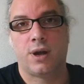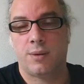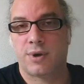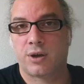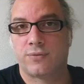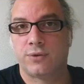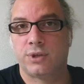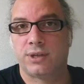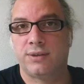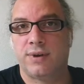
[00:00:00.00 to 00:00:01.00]
a
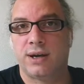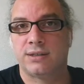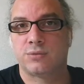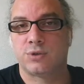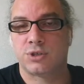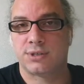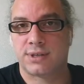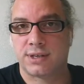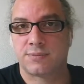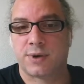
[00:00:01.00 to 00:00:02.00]
microfluidic device which is
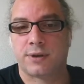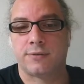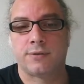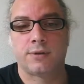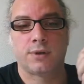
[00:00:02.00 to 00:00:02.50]
transparent